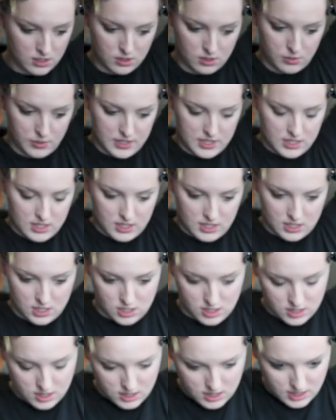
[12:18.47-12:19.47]
twist this
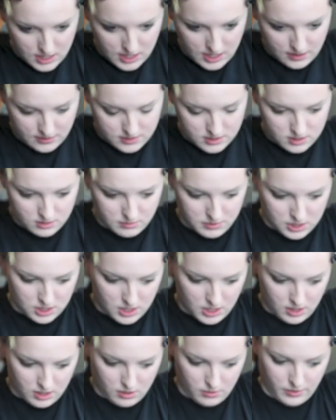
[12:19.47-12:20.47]
just because I have so
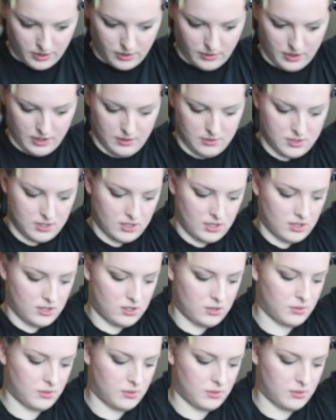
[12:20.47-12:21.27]
much hair to work with. I'm just going